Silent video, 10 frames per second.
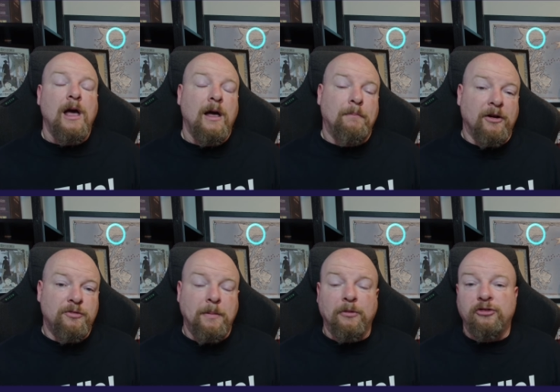bunch of
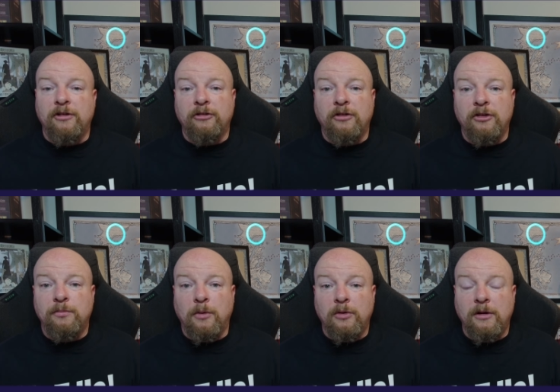people suggested this
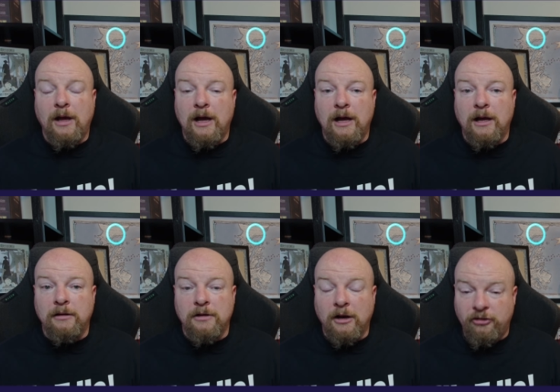book, uh,
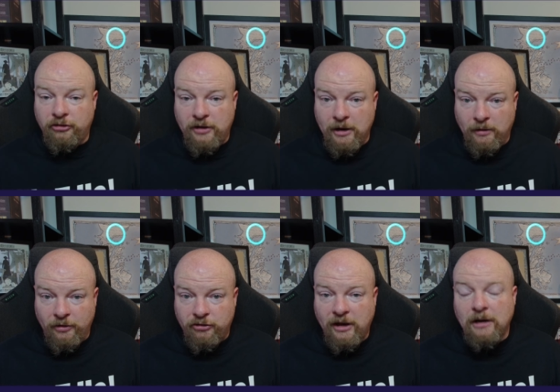not just here on the
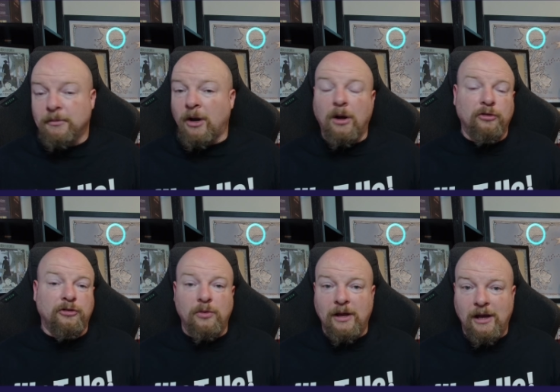channel, but
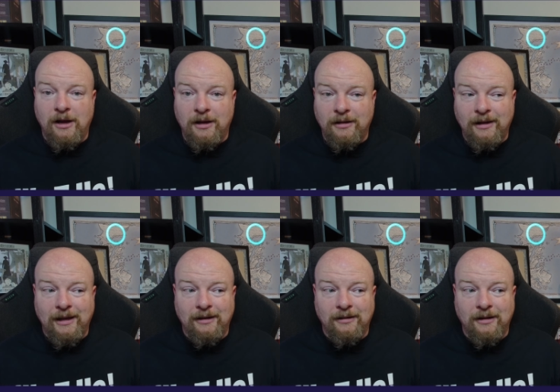also uh,
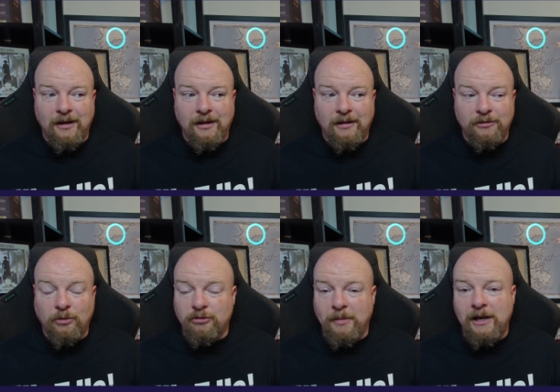in uh,
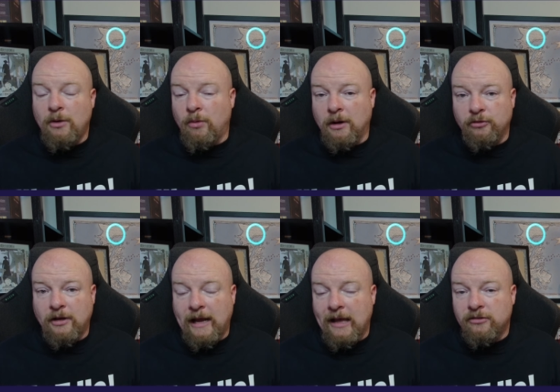social media, where I was
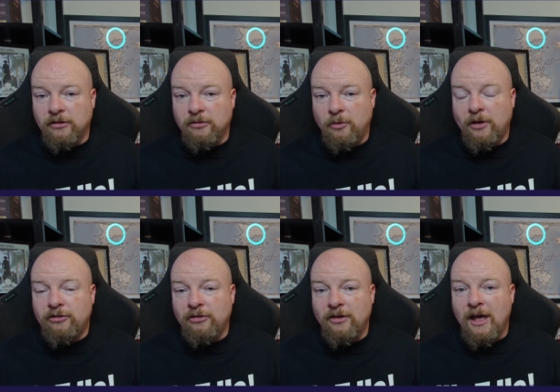kind of asking some
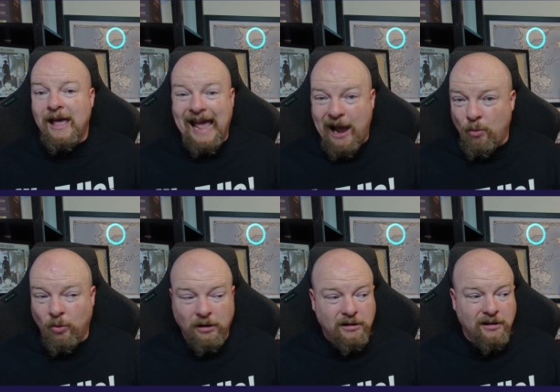questions at
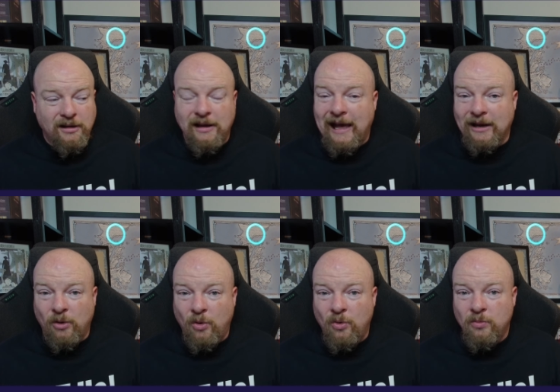work, at
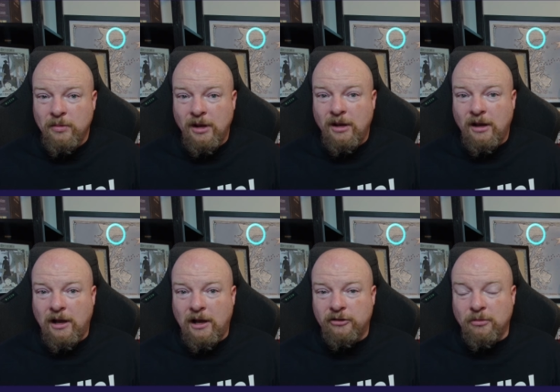home.
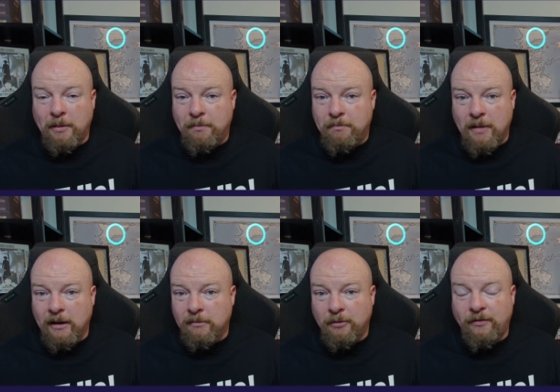Uh, so my,
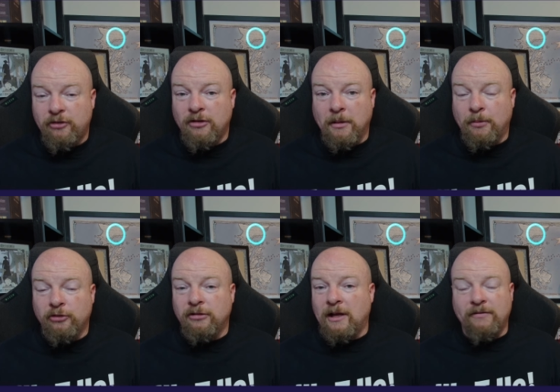my professional, my
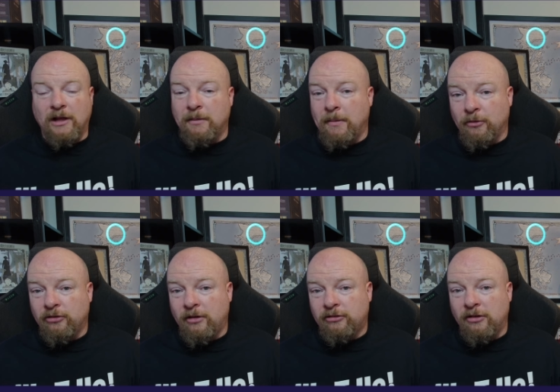personal life, a lot of people
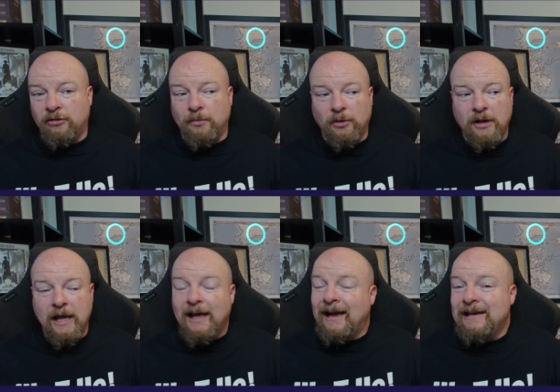suggested this book.
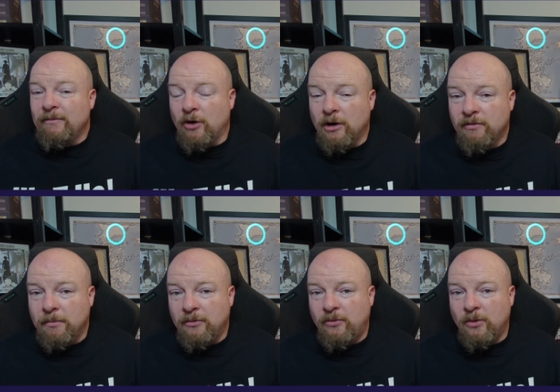I'd never heard of it
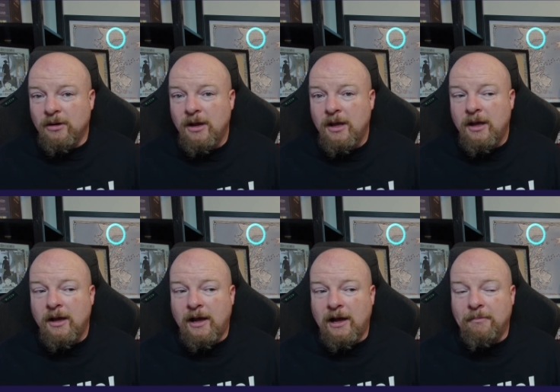before,
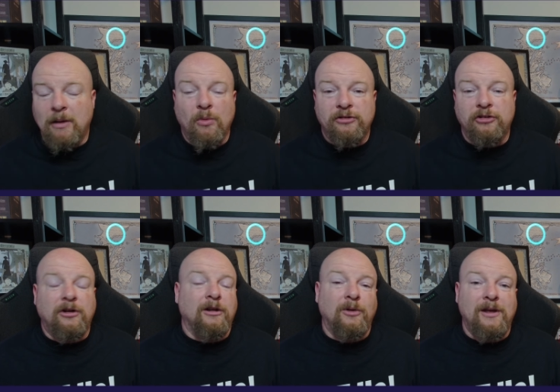um, and once I
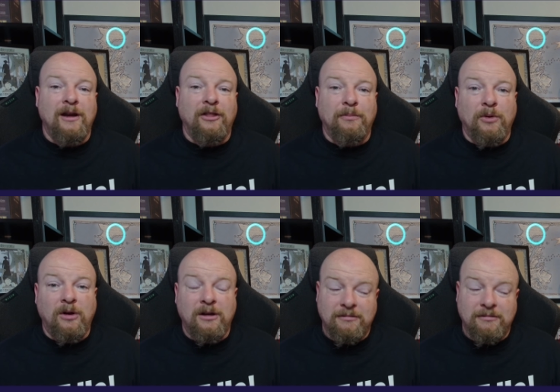started looking into the book,